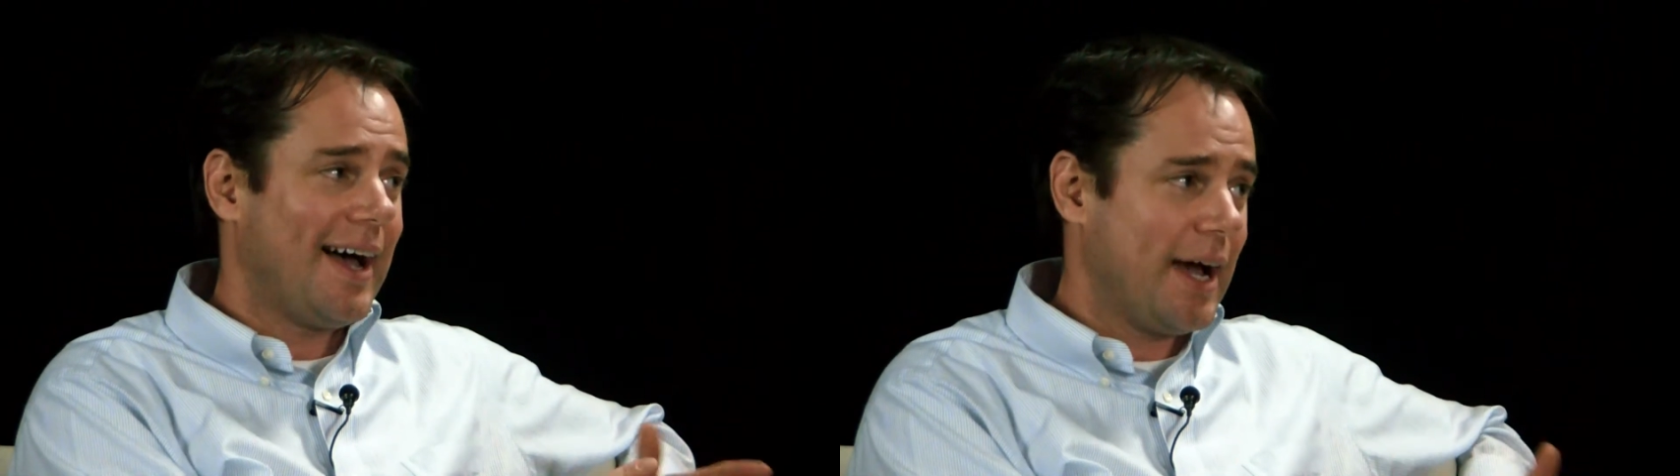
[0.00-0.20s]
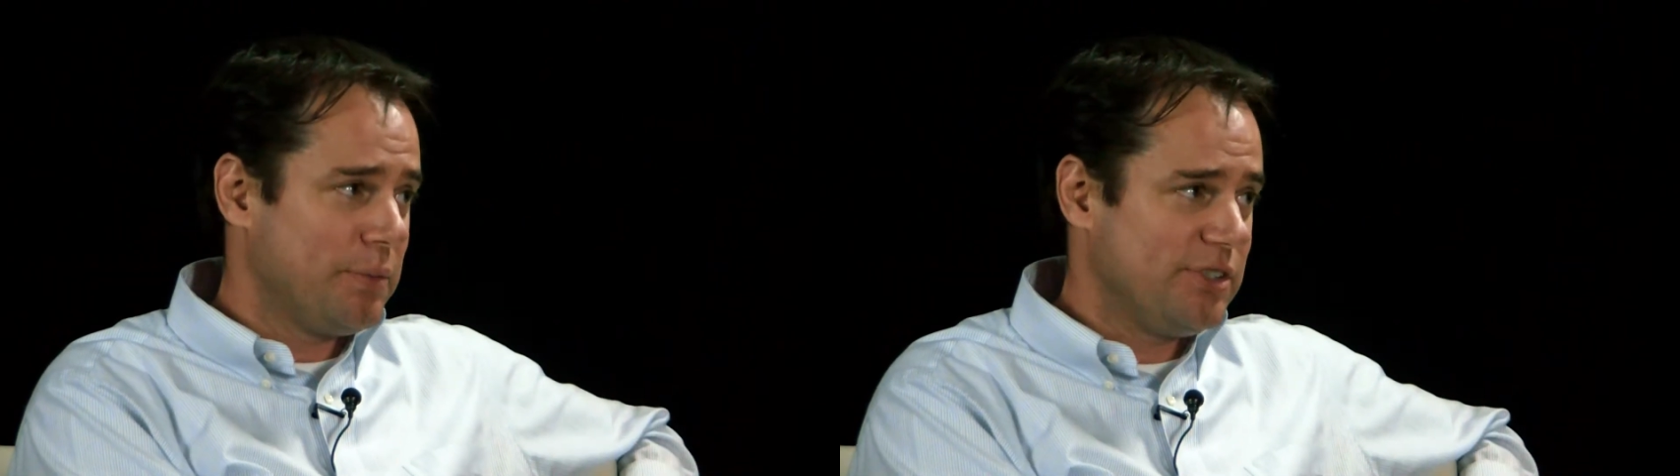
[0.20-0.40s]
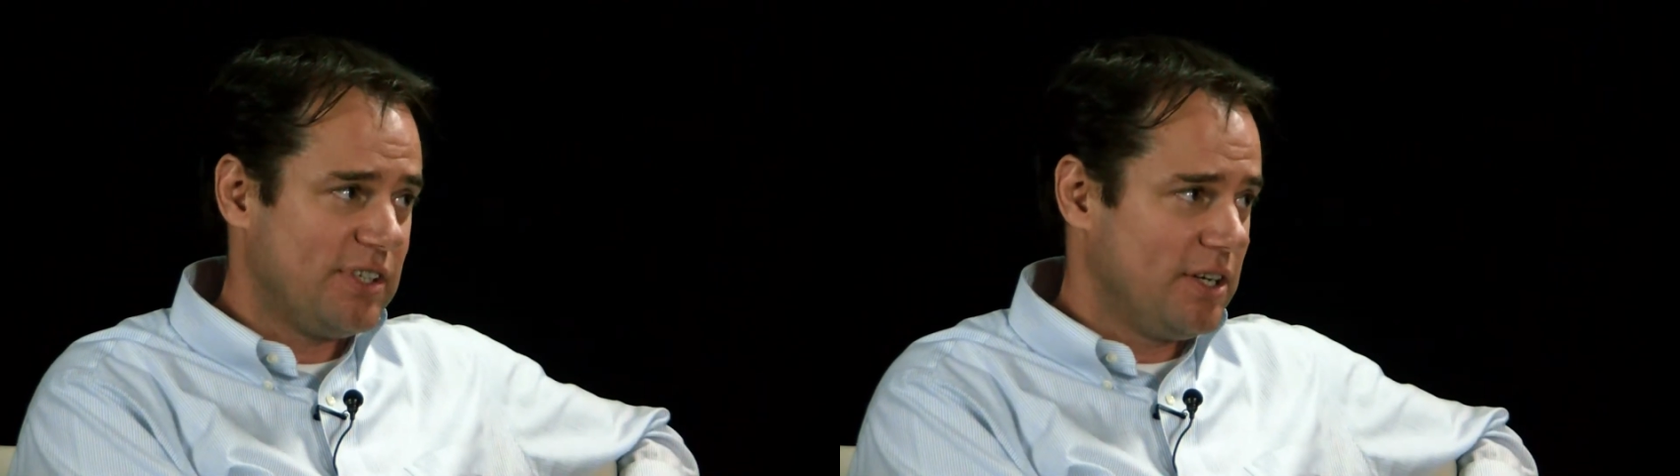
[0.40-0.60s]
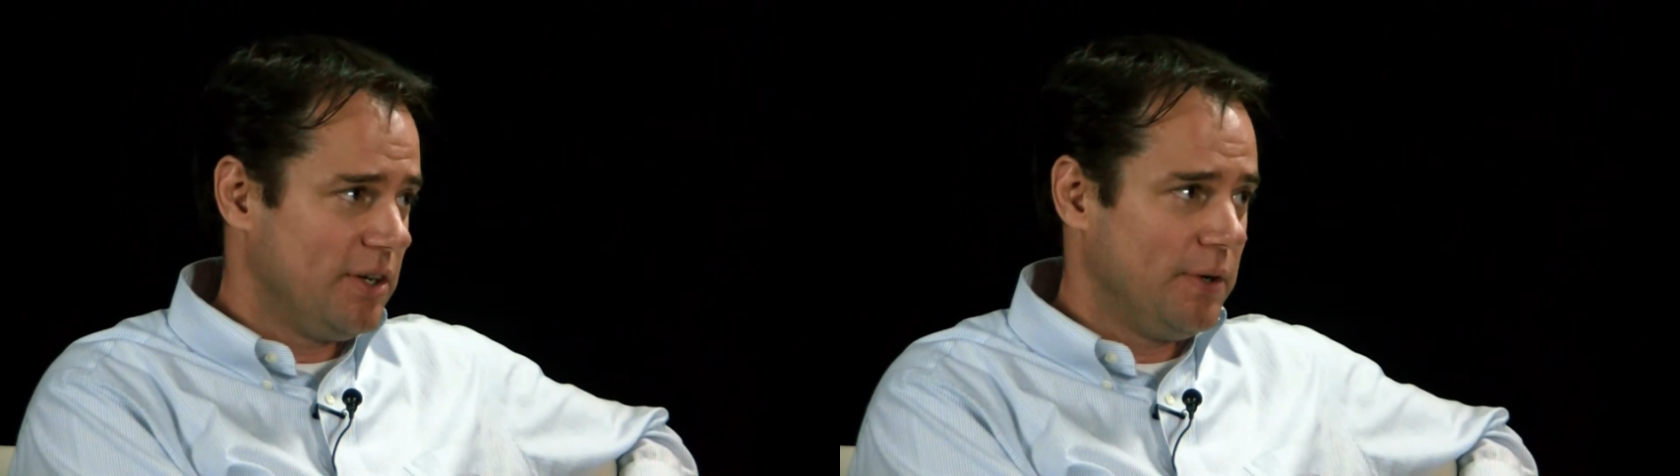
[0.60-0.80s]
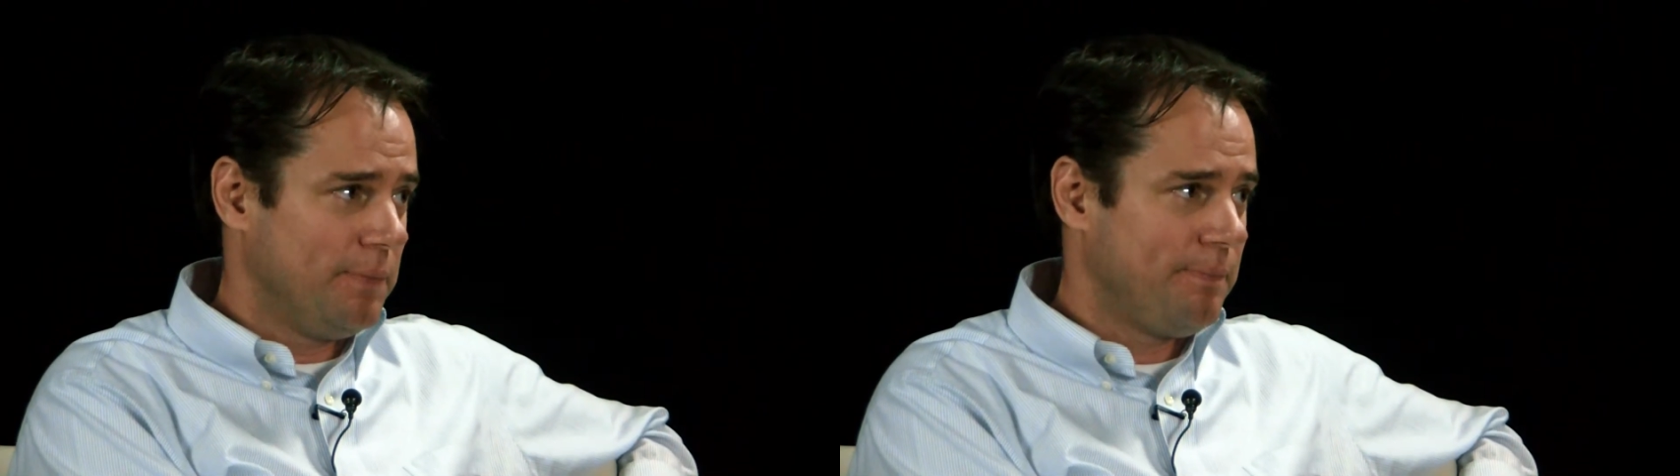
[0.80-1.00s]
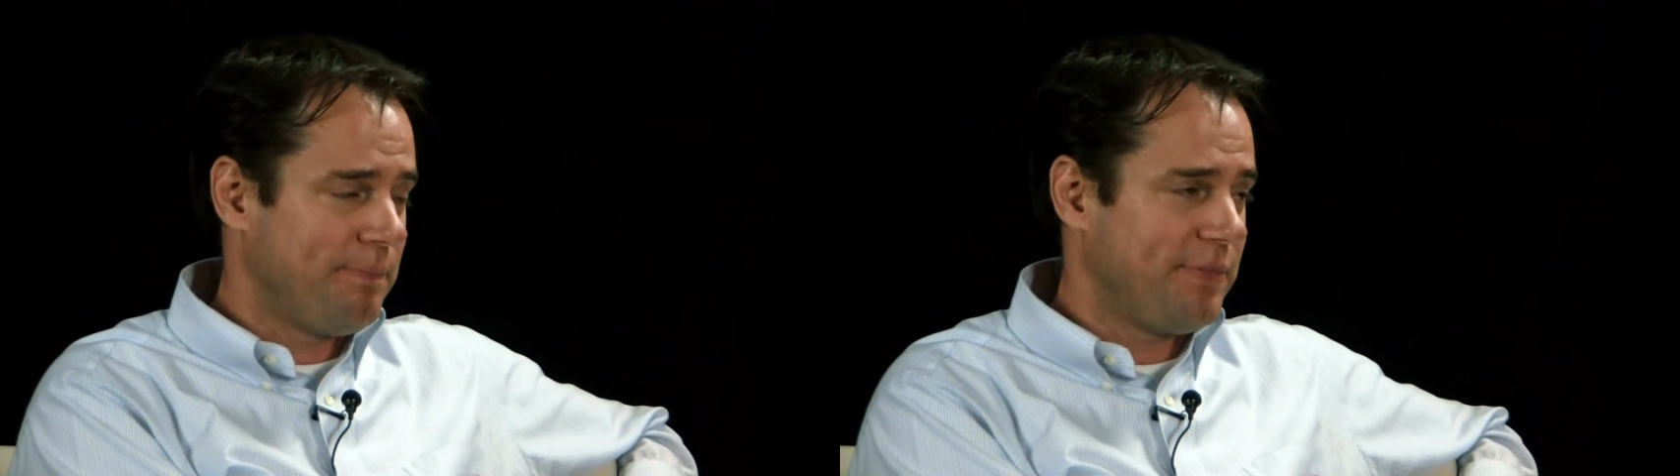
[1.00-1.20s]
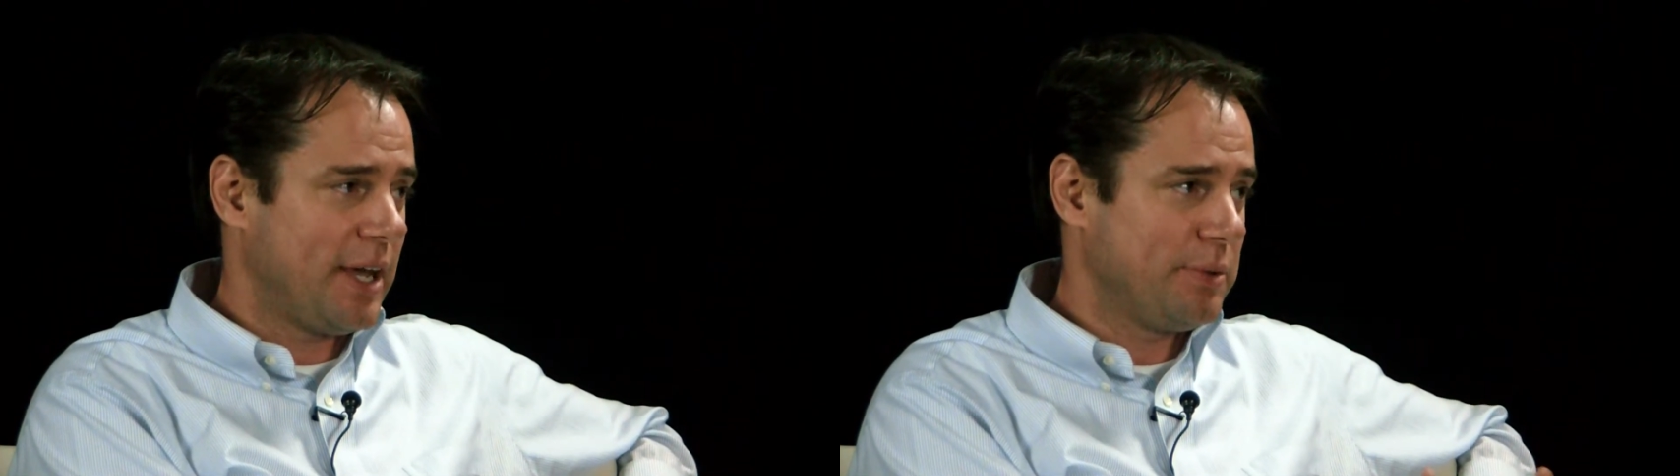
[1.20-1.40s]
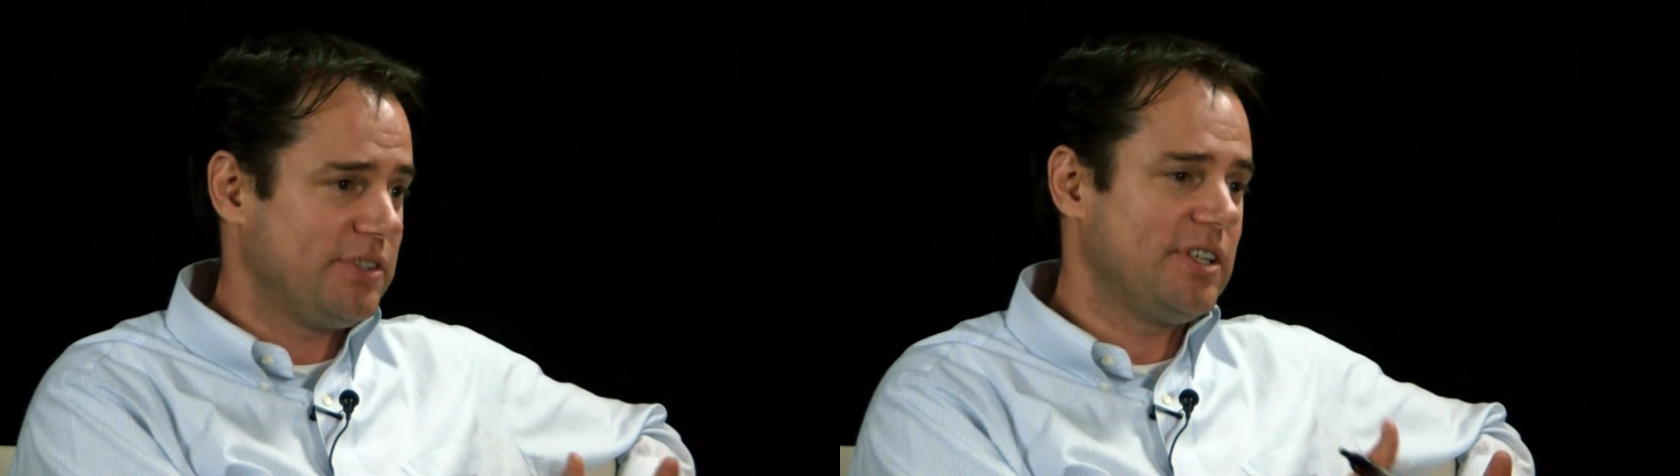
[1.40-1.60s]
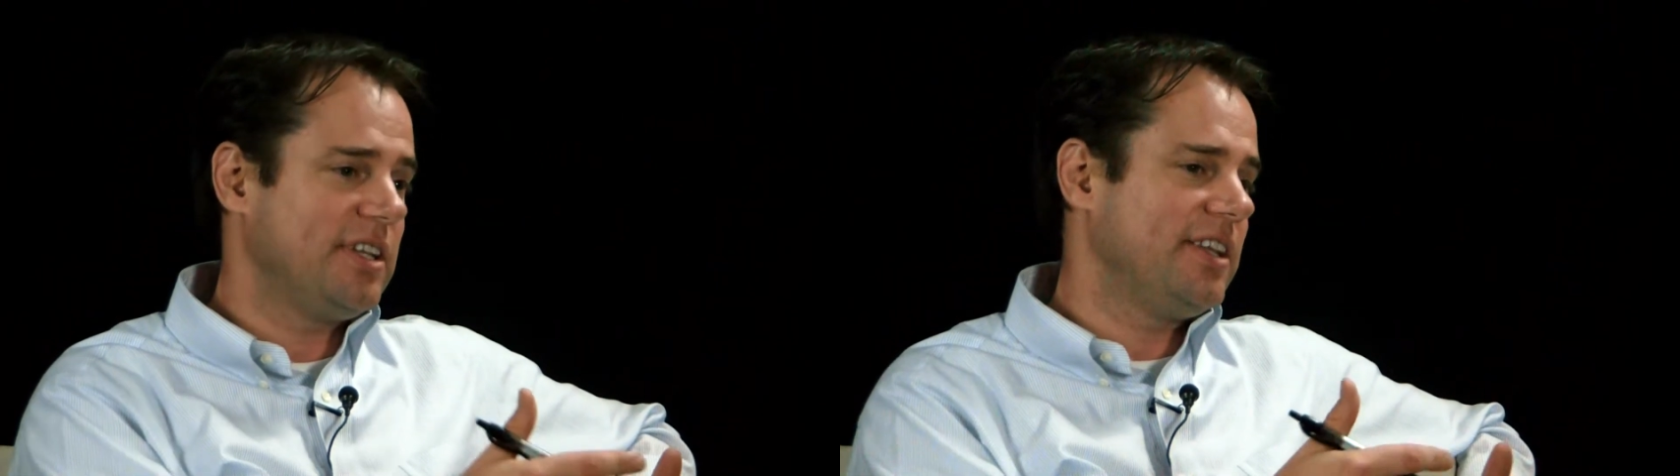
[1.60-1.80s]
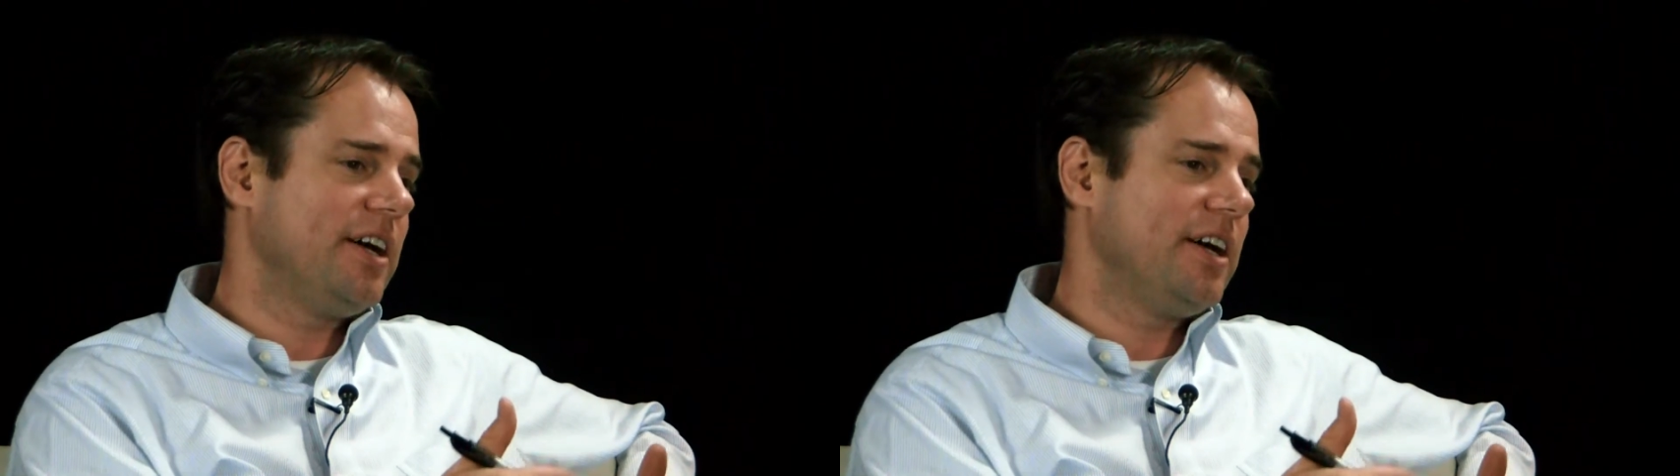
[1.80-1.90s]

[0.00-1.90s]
I would say no. I would say that